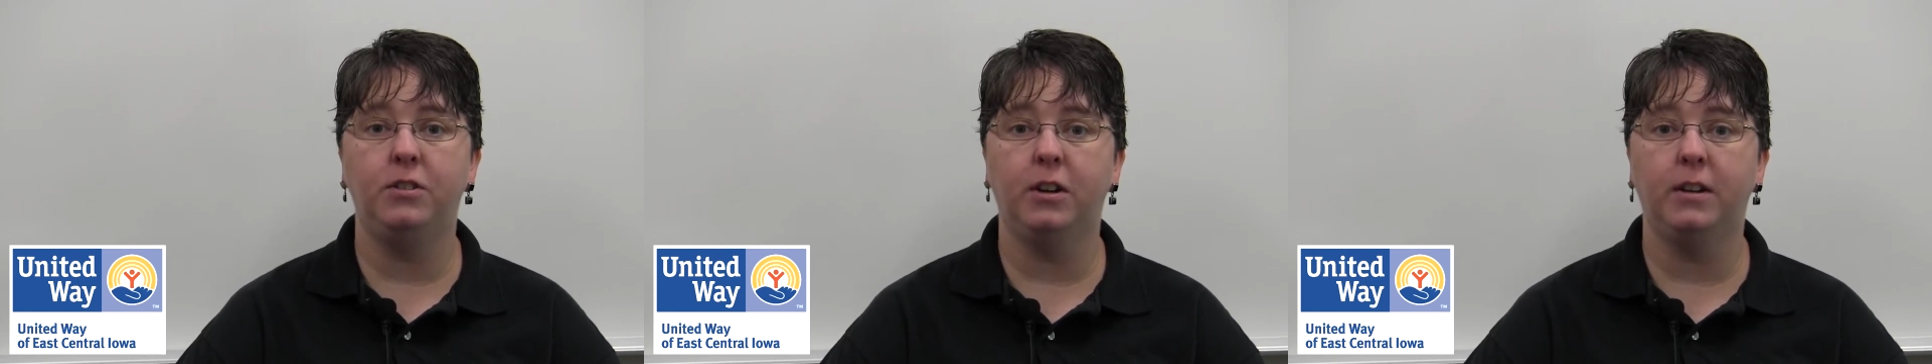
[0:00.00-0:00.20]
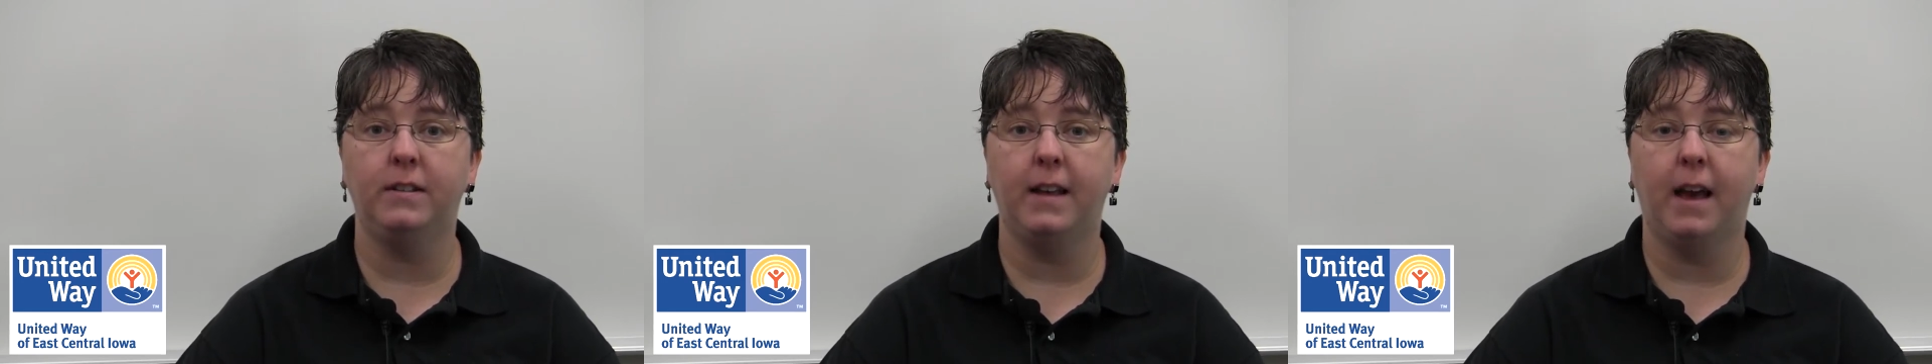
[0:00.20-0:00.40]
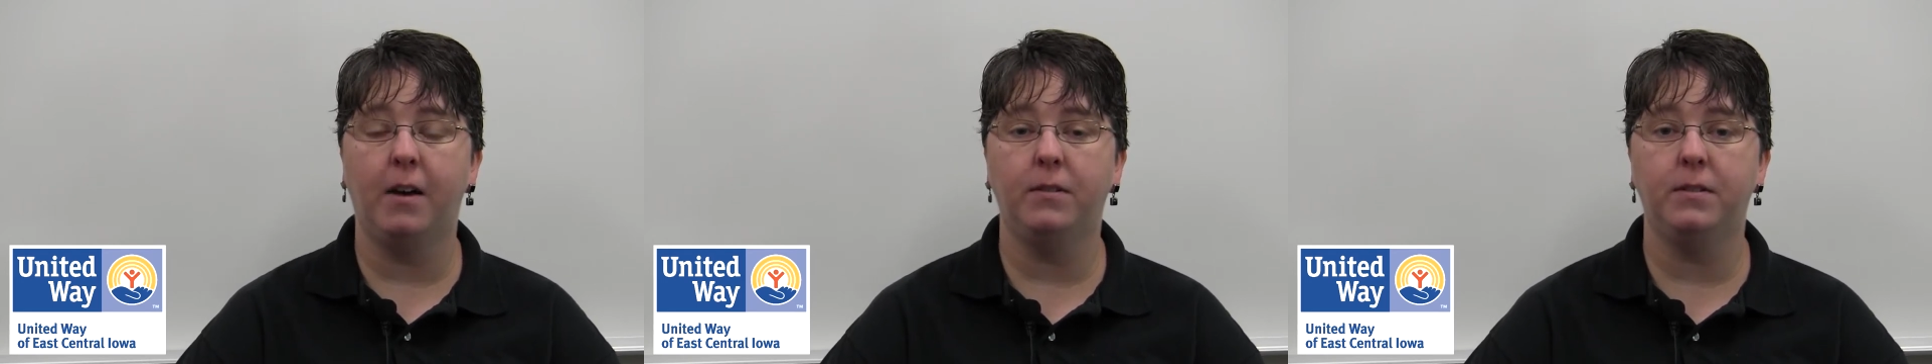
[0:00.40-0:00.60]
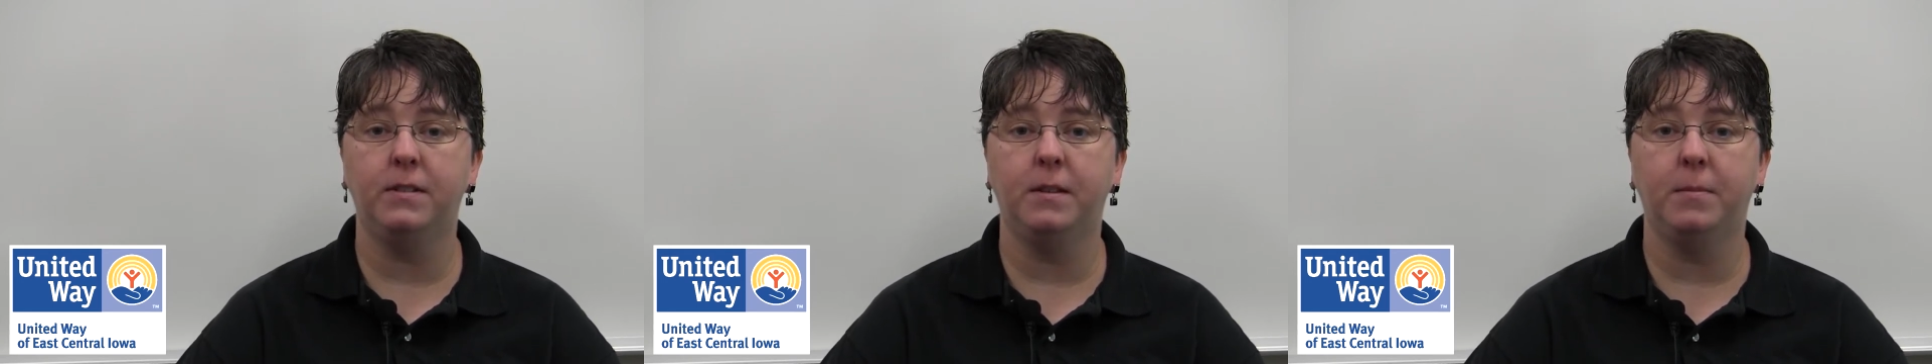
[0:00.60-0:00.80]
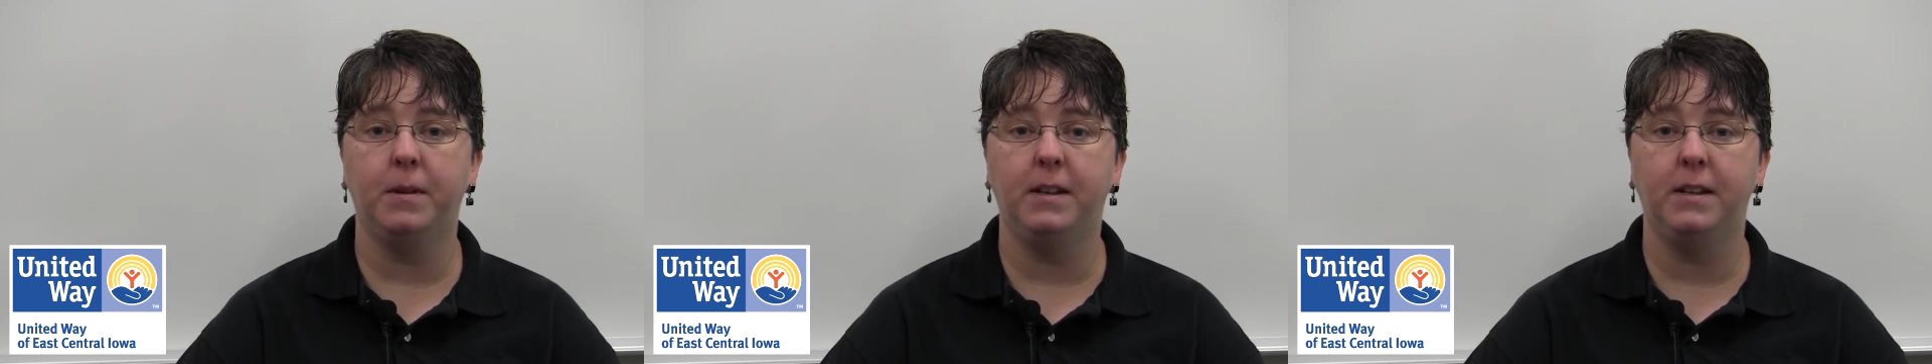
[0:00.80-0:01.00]
took down
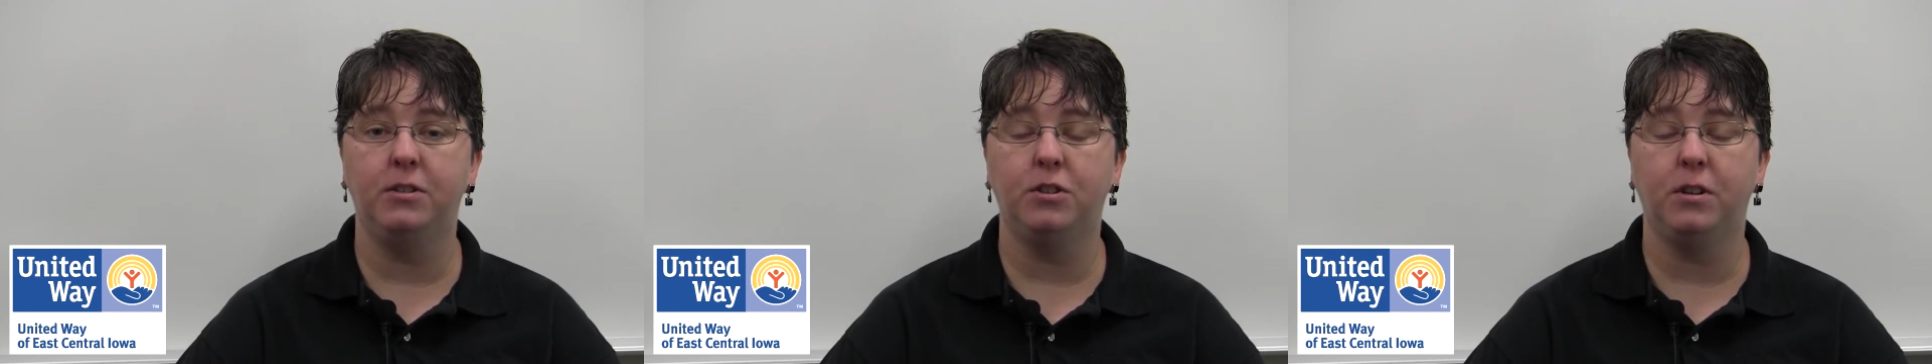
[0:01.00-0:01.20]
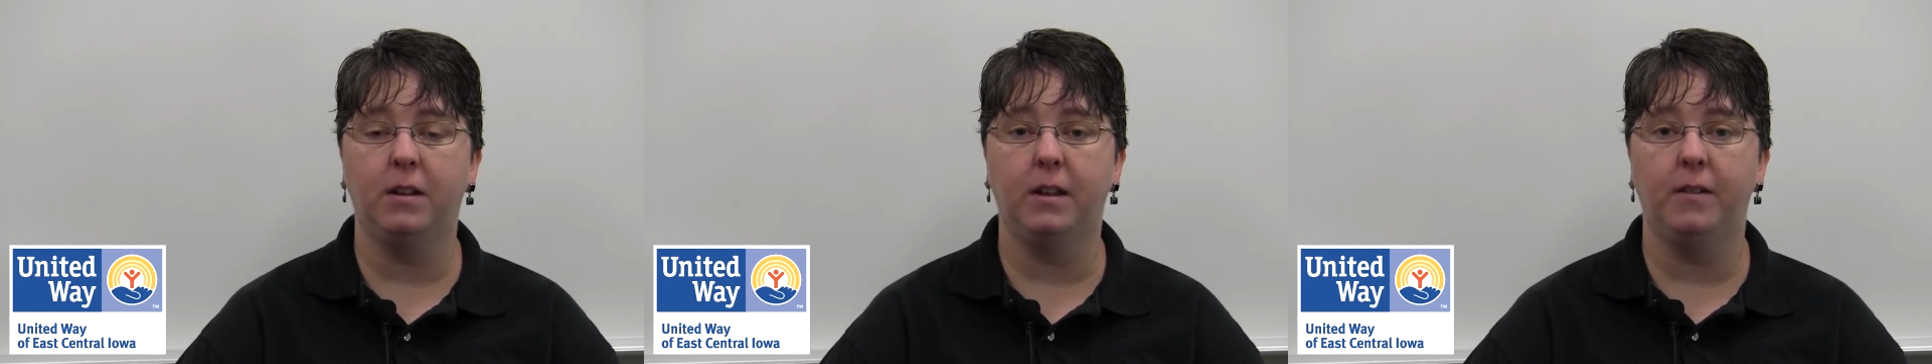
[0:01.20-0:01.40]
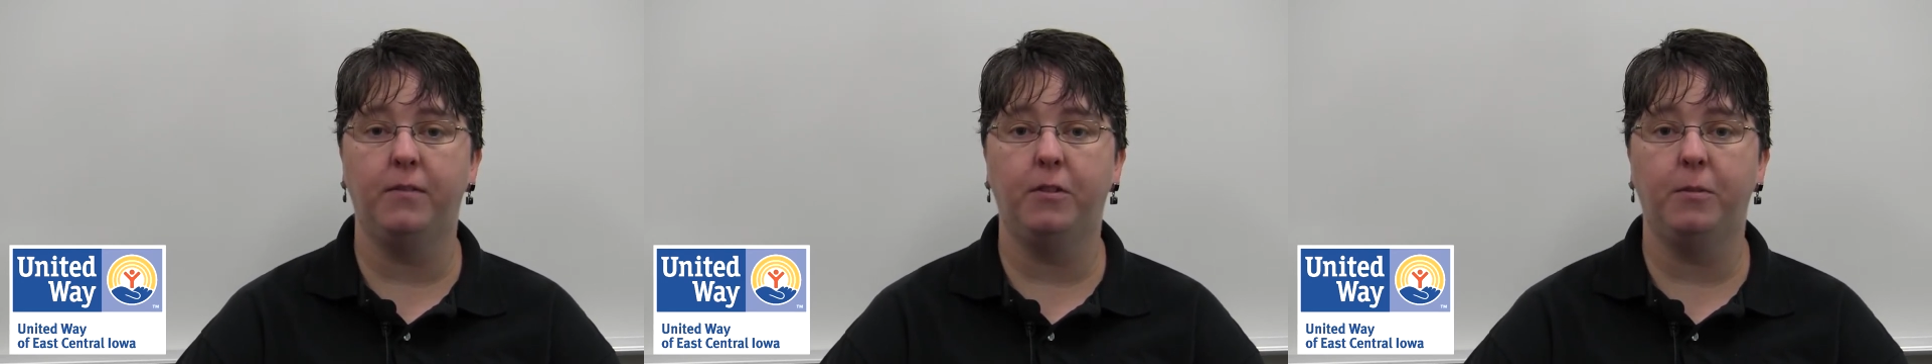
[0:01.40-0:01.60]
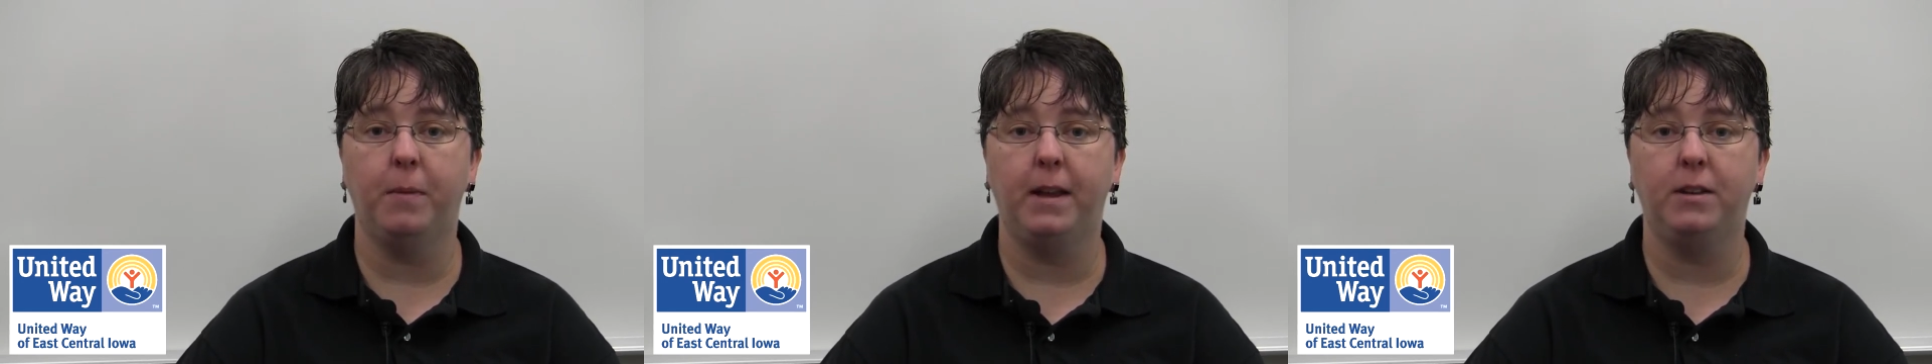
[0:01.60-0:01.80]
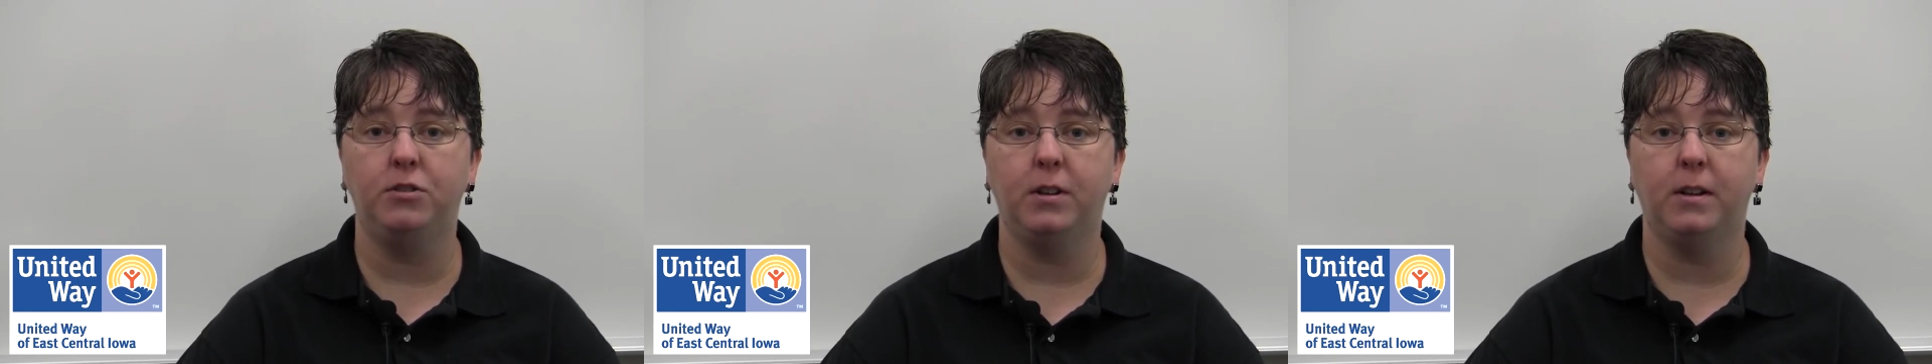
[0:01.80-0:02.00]
some additional
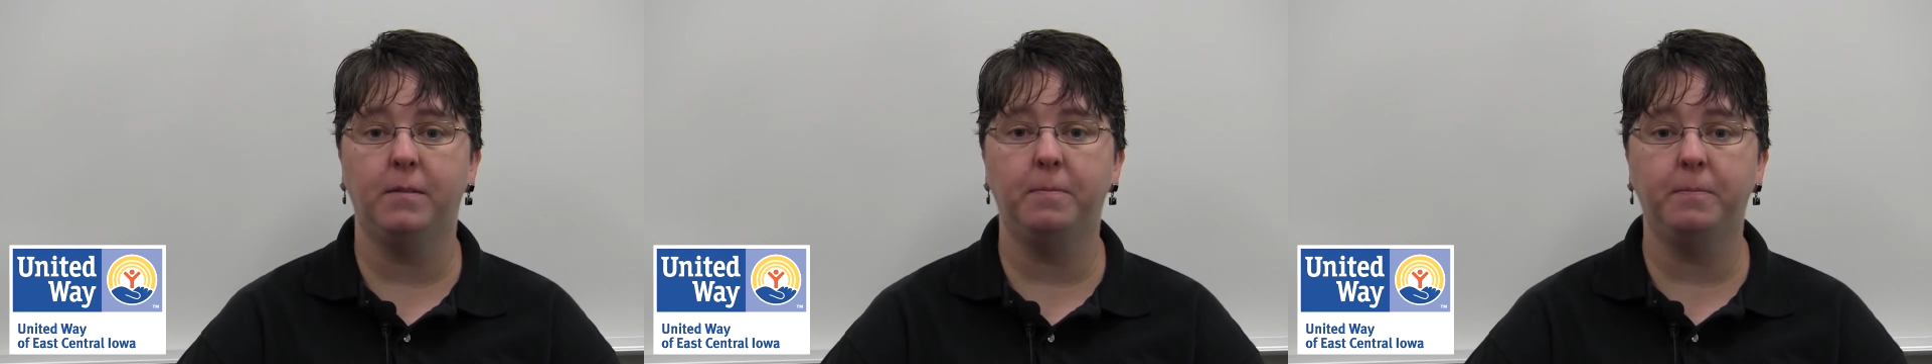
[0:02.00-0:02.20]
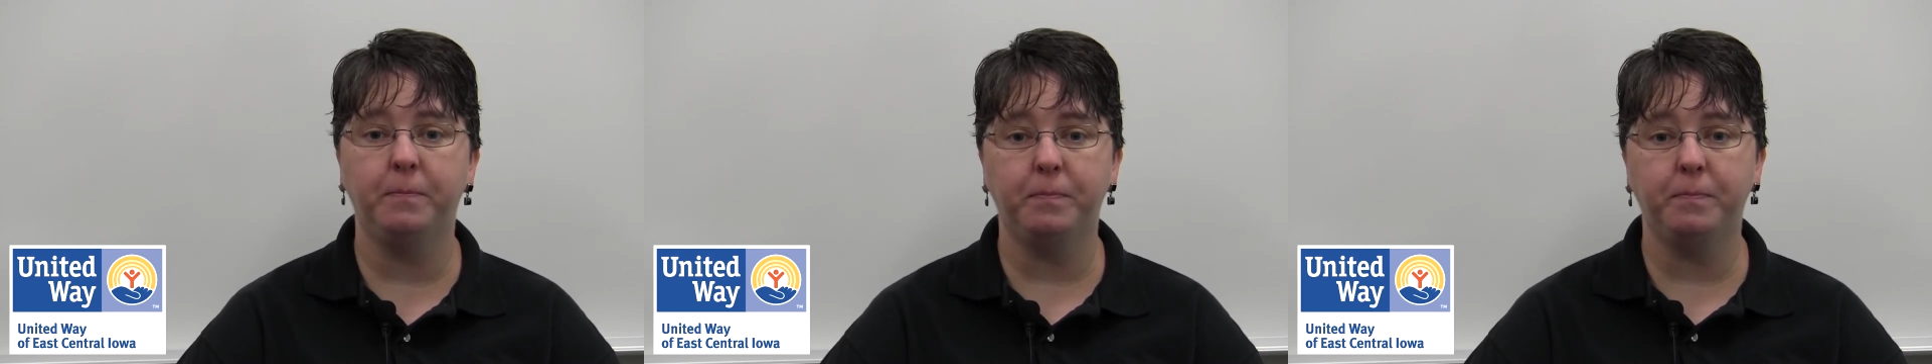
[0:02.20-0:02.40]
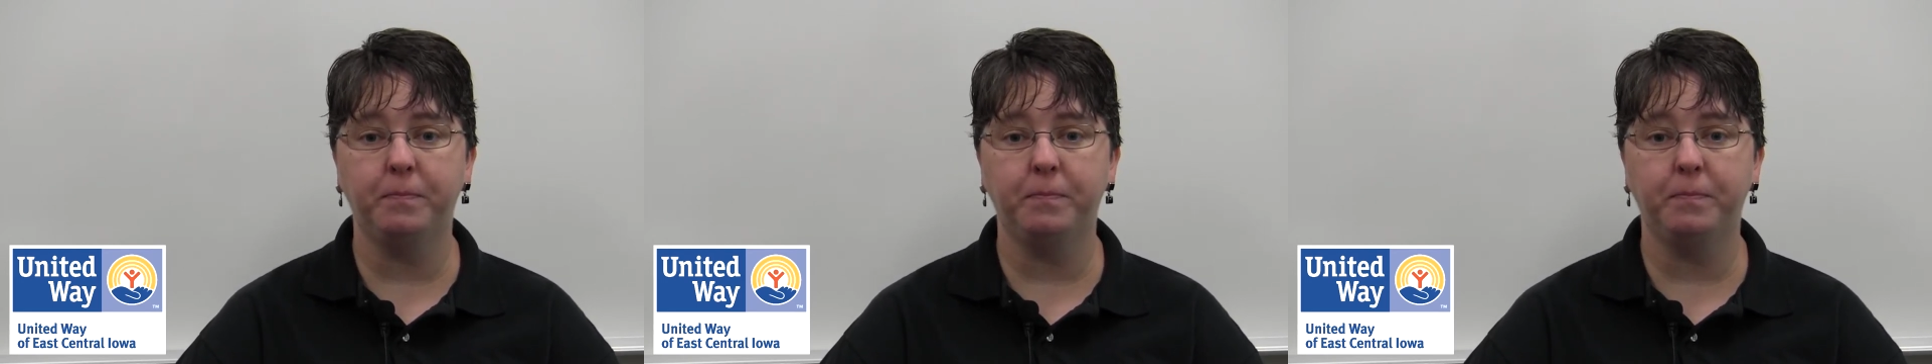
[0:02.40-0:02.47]
information